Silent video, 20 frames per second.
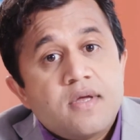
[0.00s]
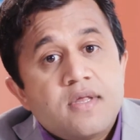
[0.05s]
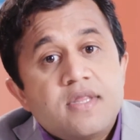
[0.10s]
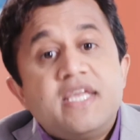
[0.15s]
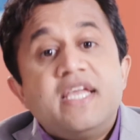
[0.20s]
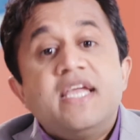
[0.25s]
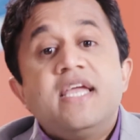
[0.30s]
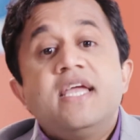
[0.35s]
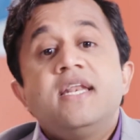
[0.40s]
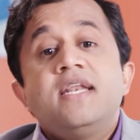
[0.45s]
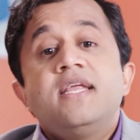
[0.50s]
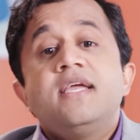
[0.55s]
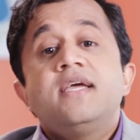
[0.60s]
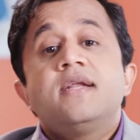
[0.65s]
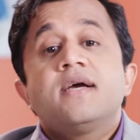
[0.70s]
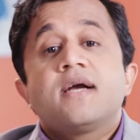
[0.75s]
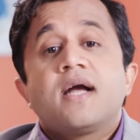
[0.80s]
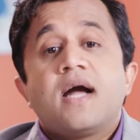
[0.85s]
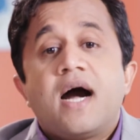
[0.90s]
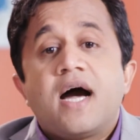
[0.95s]
The
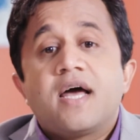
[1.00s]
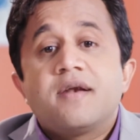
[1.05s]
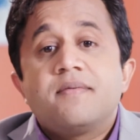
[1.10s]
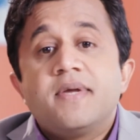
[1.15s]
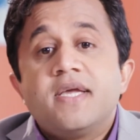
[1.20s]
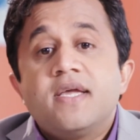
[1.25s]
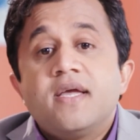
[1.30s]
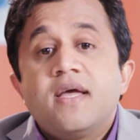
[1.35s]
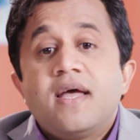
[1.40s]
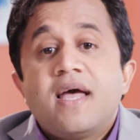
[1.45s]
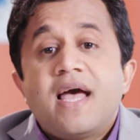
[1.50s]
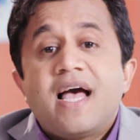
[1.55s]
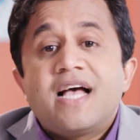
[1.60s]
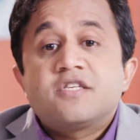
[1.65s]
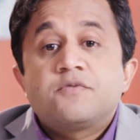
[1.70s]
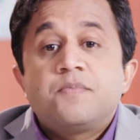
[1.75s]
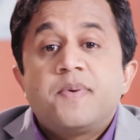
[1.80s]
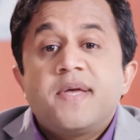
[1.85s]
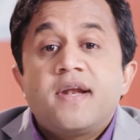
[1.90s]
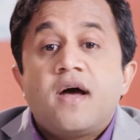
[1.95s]
Indian economy
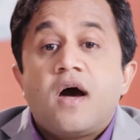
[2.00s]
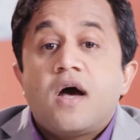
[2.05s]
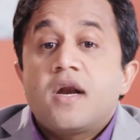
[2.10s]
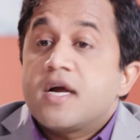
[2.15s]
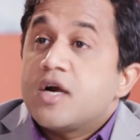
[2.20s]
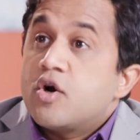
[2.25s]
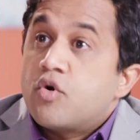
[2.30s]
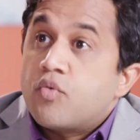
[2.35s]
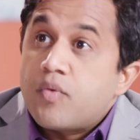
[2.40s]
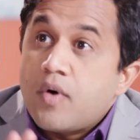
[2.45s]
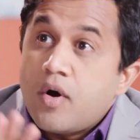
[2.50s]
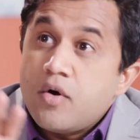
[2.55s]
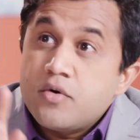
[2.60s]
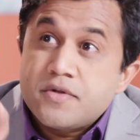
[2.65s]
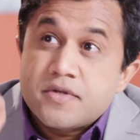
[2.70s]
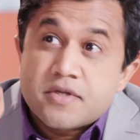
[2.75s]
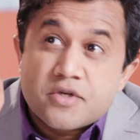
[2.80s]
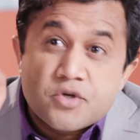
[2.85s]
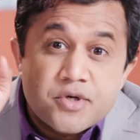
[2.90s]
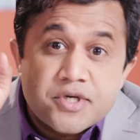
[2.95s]
has been on a
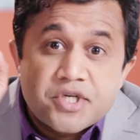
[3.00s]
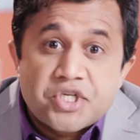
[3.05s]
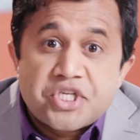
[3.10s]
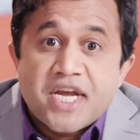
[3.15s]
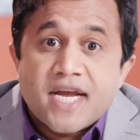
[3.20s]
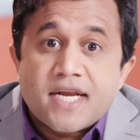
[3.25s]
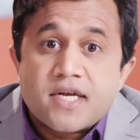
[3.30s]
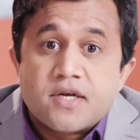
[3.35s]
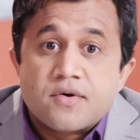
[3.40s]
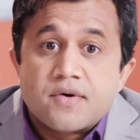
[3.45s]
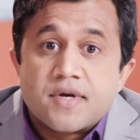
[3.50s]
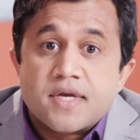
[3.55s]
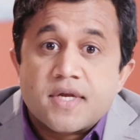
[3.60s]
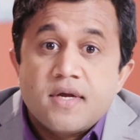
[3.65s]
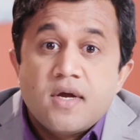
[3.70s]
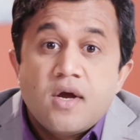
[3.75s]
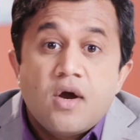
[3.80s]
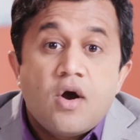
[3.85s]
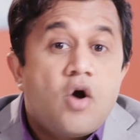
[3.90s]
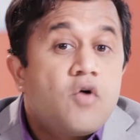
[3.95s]
growth trajectory
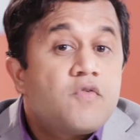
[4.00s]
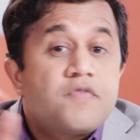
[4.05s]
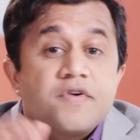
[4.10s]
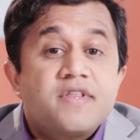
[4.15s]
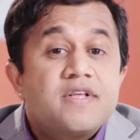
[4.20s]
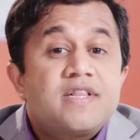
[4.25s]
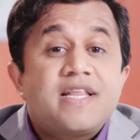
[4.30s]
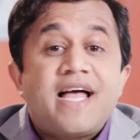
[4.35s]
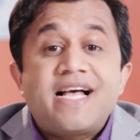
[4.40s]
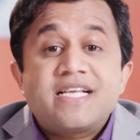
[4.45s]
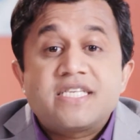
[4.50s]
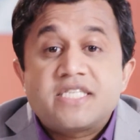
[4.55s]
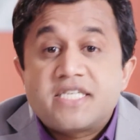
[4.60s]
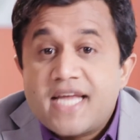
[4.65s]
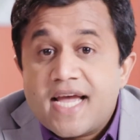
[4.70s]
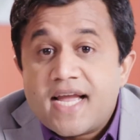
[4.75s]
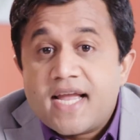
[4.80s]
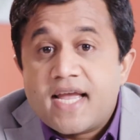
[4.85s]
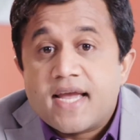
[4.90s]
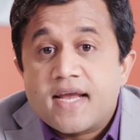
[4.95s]
over the last
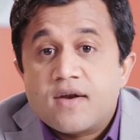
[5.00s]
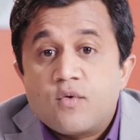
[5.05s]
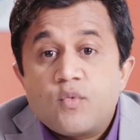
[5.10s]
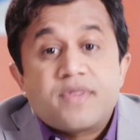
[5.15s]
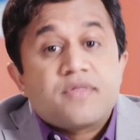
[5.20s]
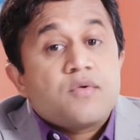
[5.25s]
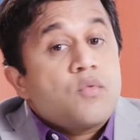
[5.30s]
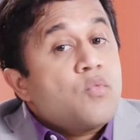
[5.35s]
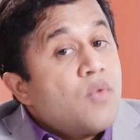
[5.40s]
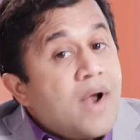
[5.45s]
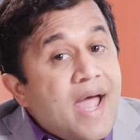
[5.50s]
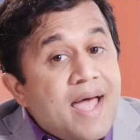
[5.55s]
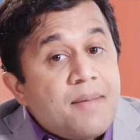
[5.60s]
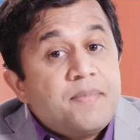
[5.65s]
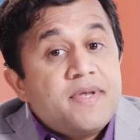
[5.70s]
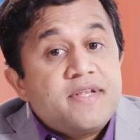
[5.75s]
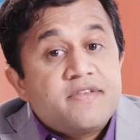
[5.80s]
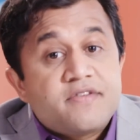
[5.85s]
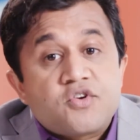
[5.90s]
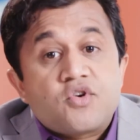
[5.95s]
decade with
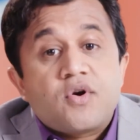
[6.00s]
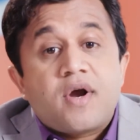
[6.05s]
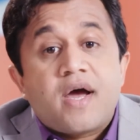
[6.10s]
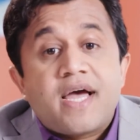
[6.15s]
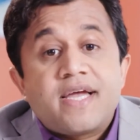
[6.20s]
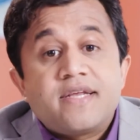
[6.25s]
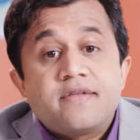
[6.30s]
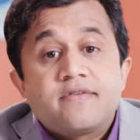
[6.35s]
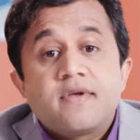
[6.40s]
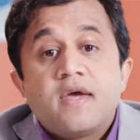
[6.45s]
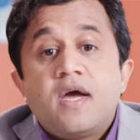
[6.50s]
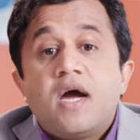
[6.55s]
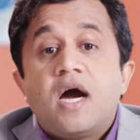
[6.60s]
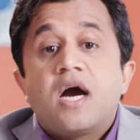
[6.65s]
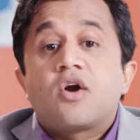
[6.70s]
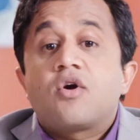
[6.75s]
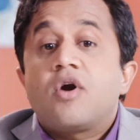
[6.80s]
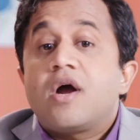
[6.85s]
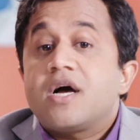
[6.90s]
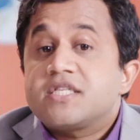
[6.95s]
rapid strides
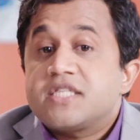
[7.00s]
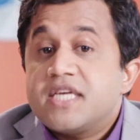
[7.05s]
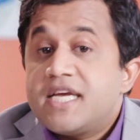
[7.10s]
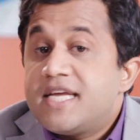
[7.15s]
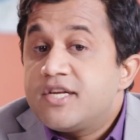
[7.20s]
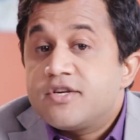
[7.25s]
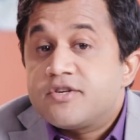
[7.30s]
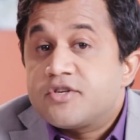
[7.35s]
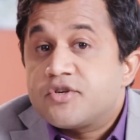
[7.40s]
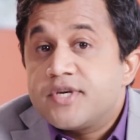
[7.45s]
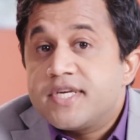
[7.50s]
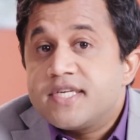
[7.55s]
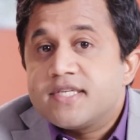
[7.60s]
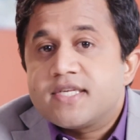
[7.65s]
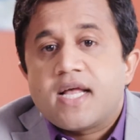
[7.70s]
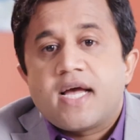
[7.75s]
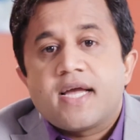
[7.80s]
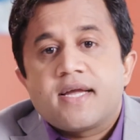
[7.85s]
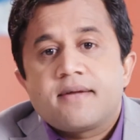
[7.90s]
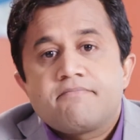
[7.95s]
across industries
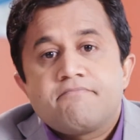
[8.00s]
like